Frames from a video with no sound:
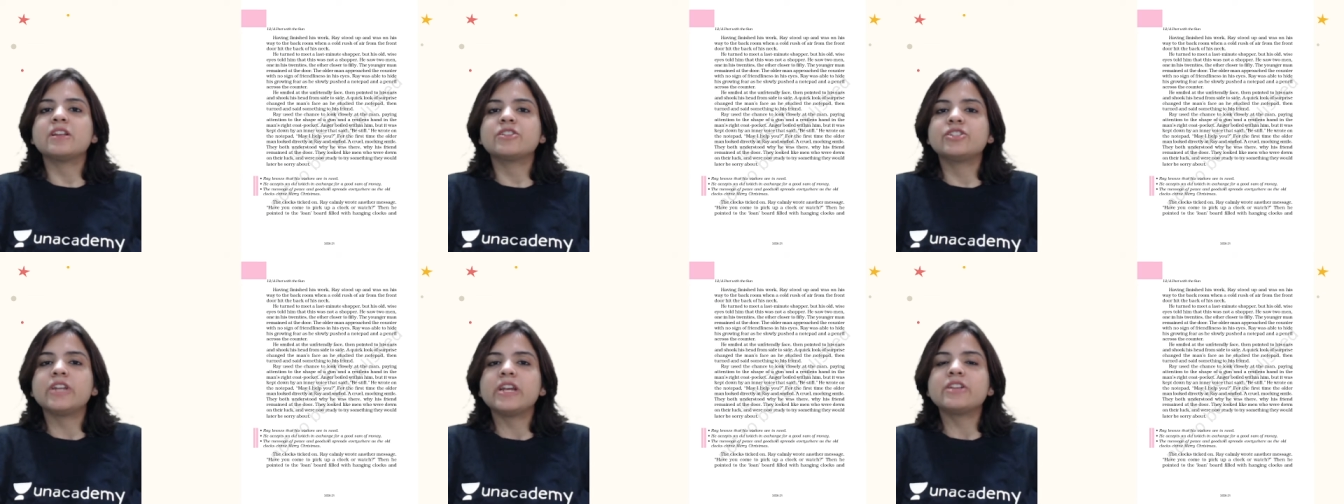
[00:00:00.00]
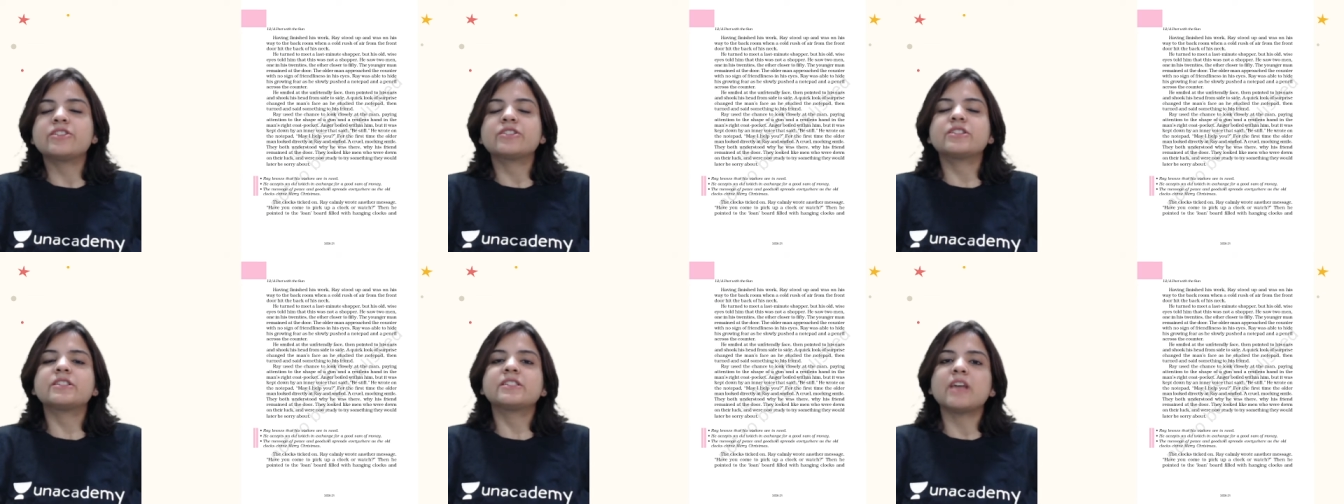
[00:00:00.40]

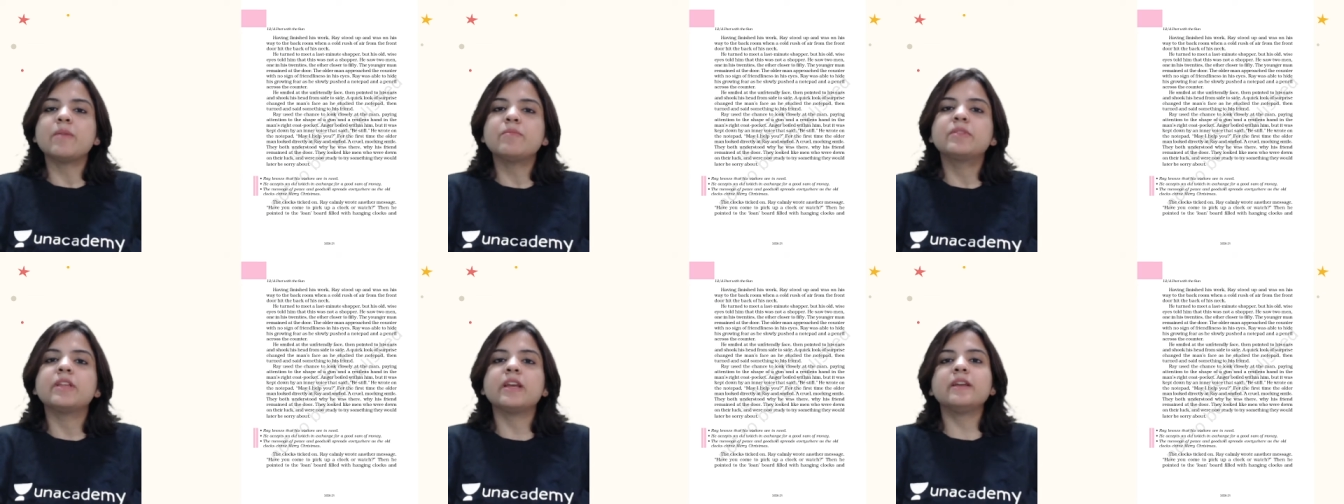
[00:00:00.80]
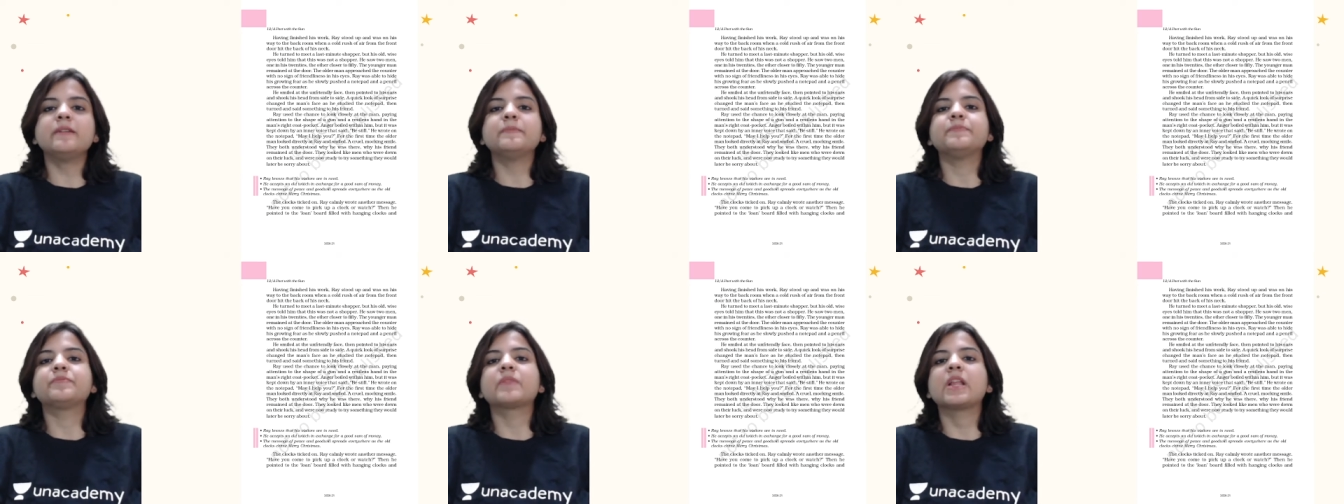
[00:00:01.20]
changed something
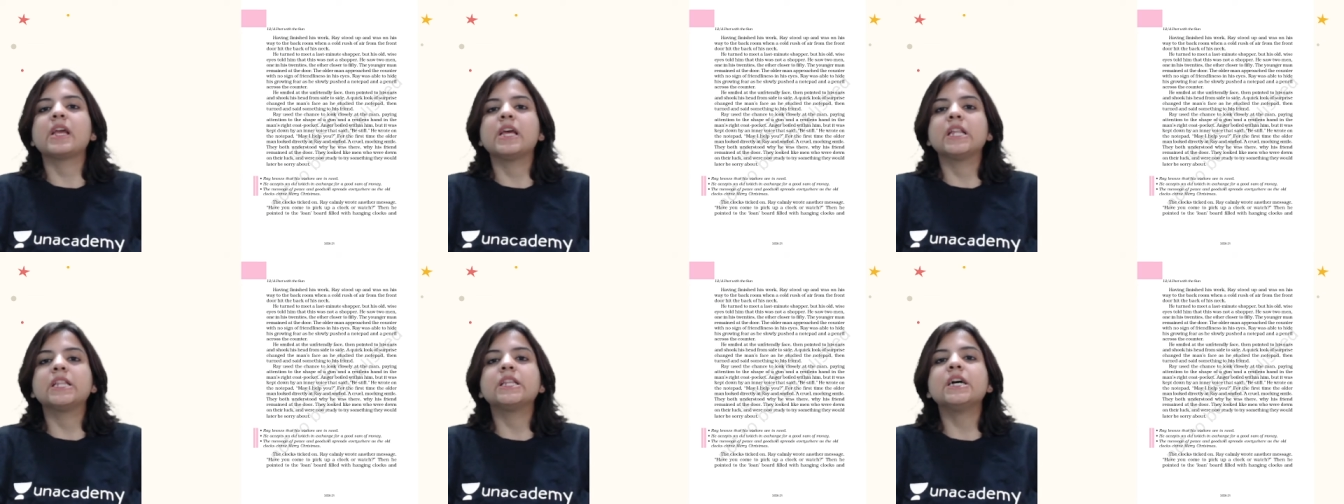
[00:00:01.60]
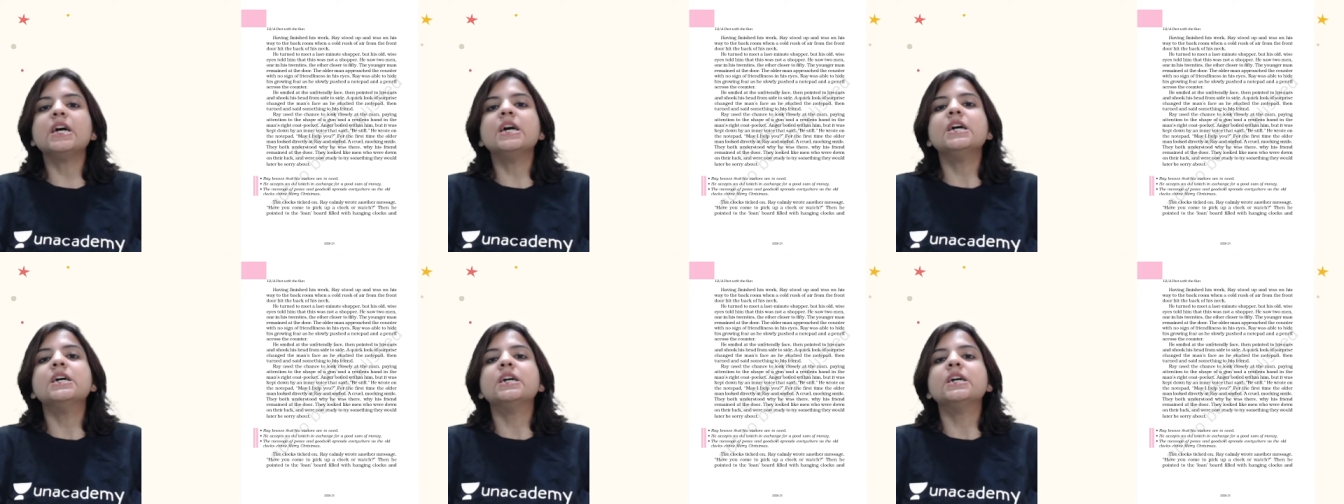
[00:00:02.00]
in the